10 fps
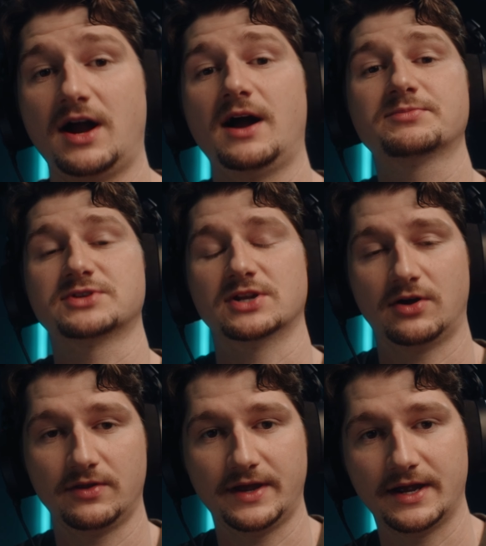option
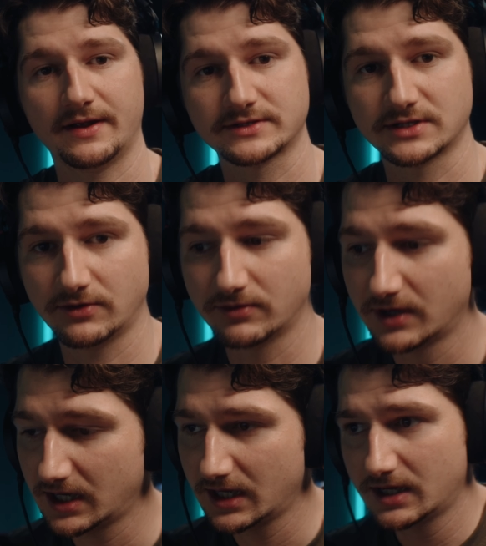on that. So
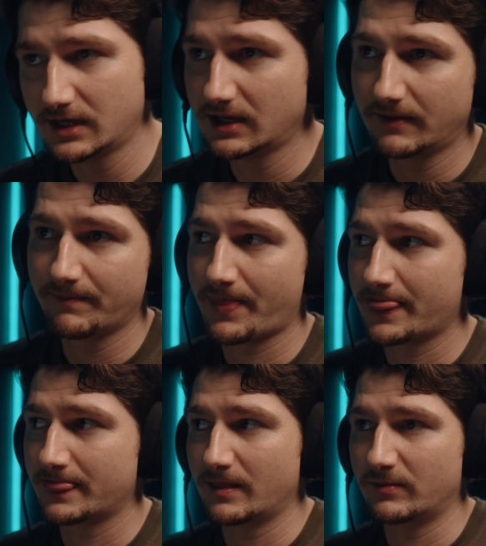
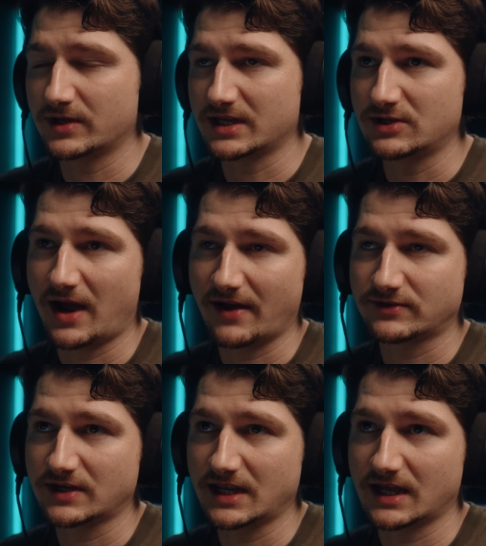you have
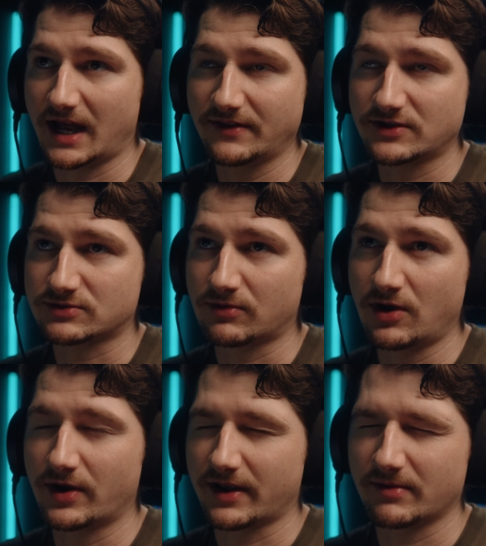to get, I had this
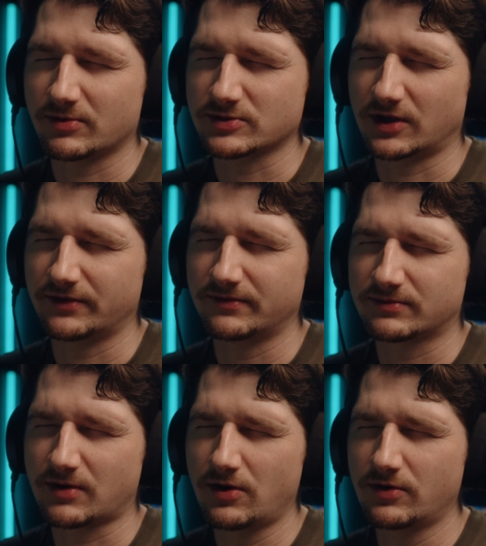Rode, I can't remember what it's called, the
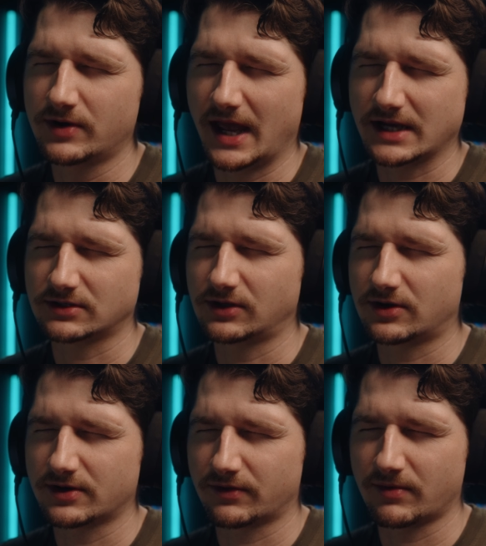Rode
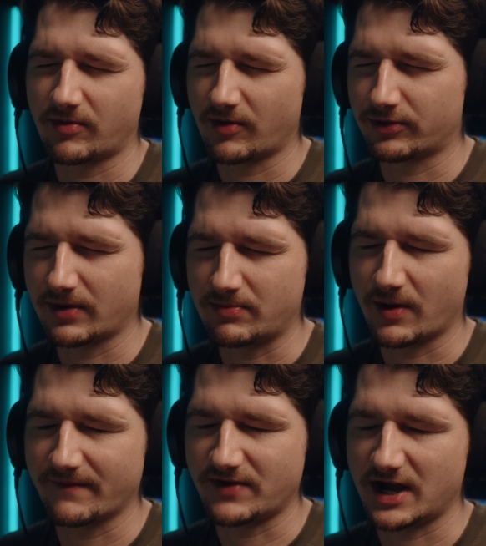XLR to
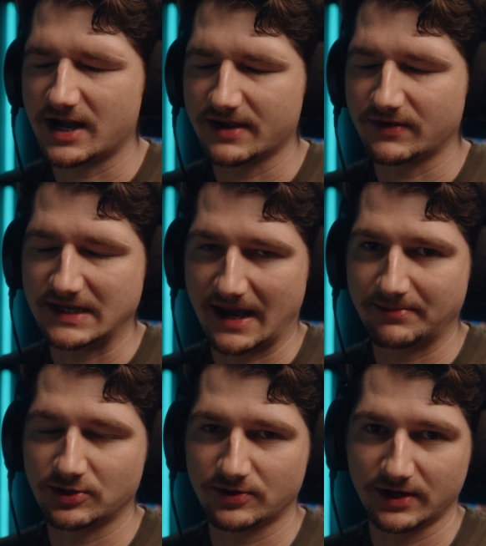3.5
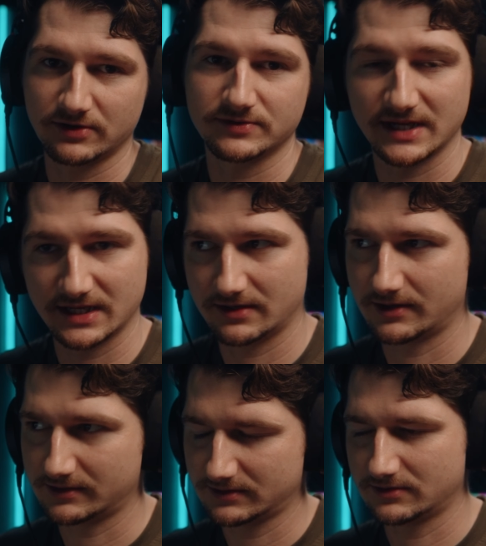adapter that goes
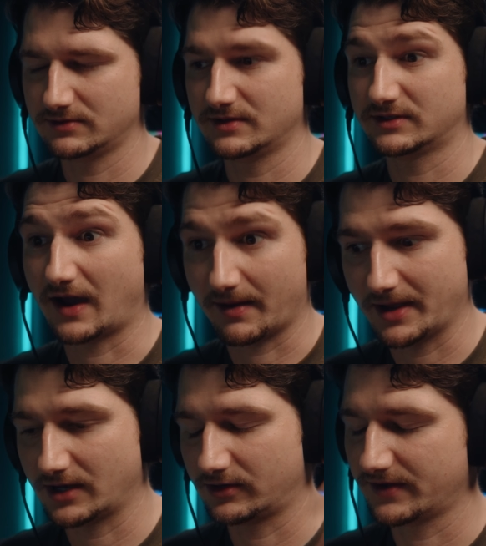into the top
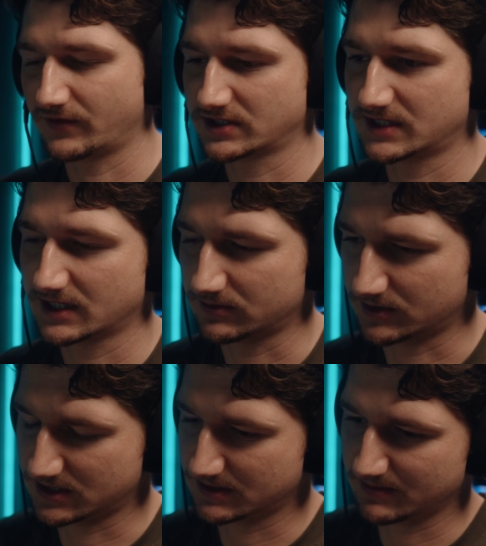handle in the FX6,
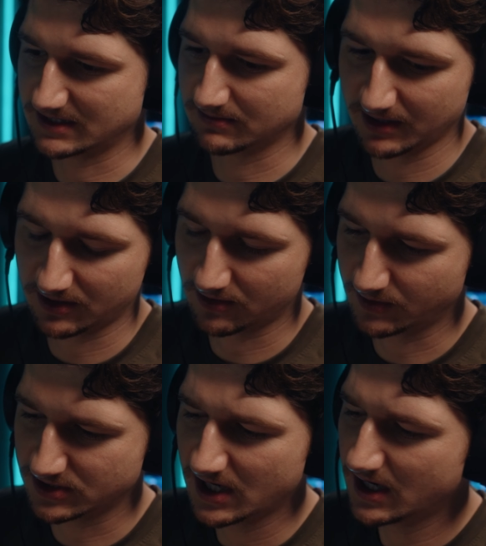which makes it bigger,
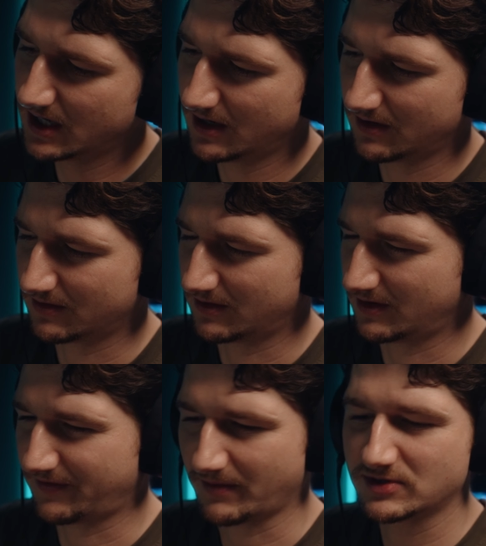which
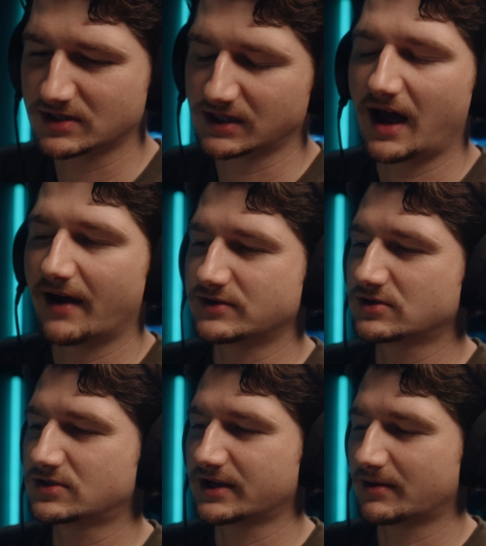if I'm using Lavs,
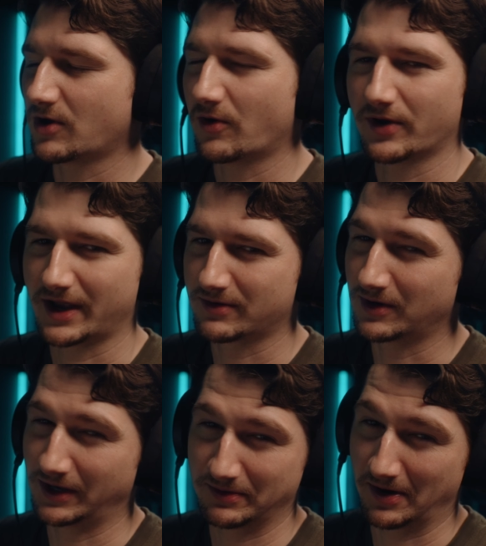usually I'm going like
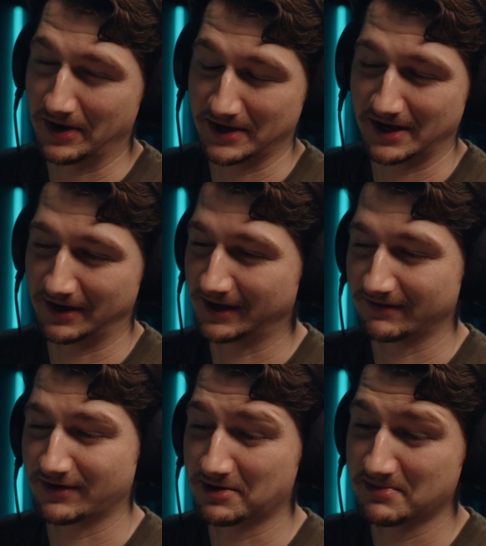really run and gun, like
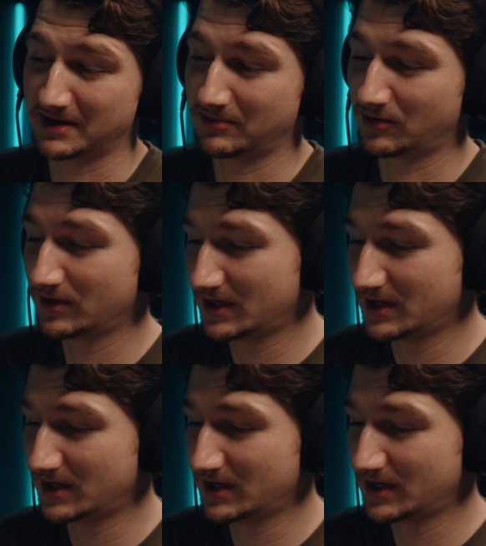very minimal.